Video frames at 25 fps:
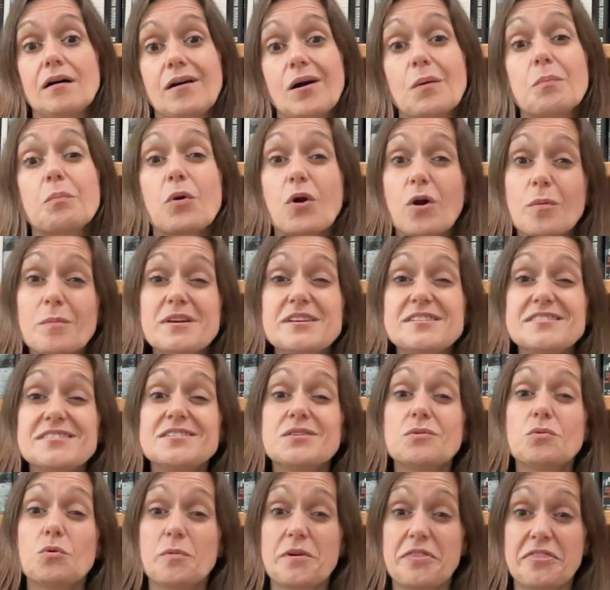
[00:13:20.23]
I promise
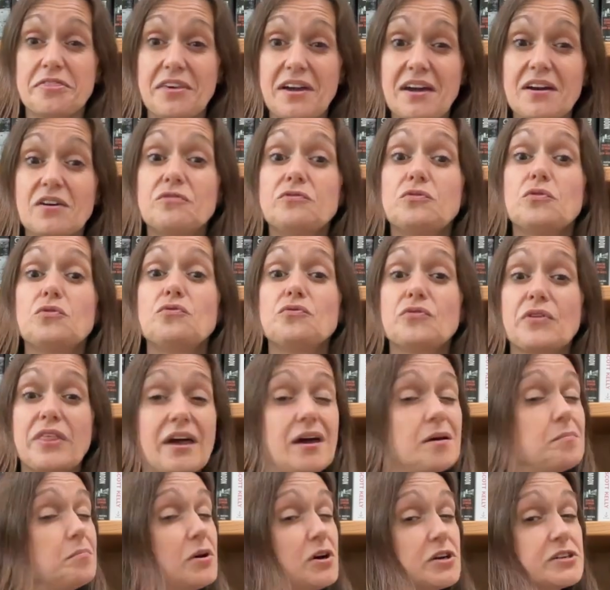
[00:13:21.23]
you will be thankful for
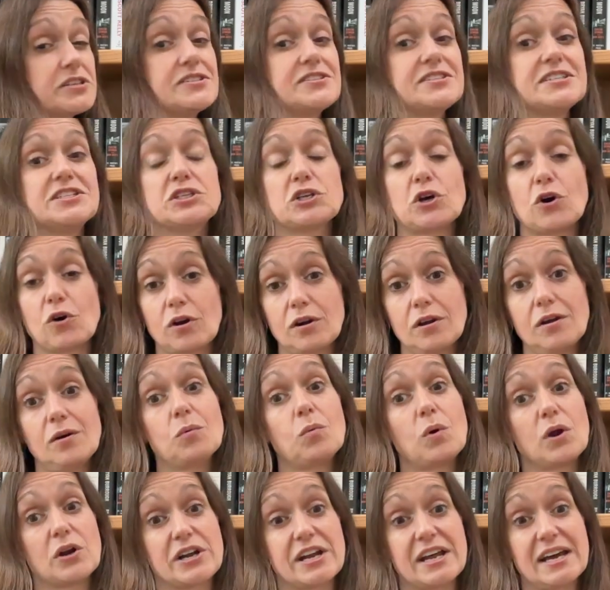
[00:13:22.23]
that emergency chocolate
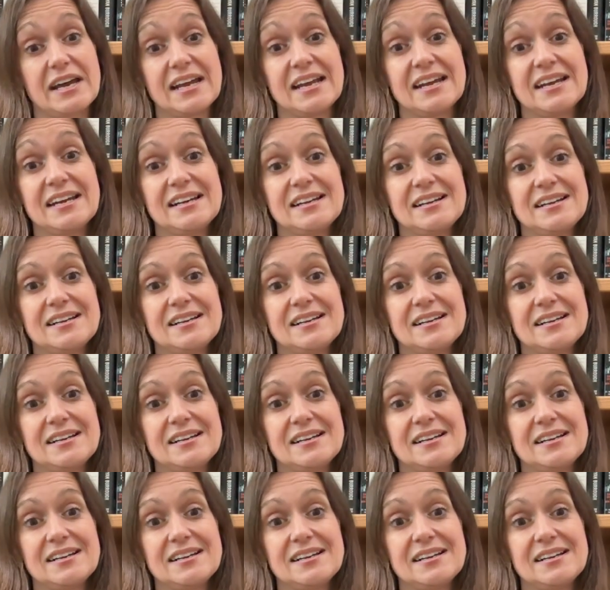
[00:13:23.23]
one day.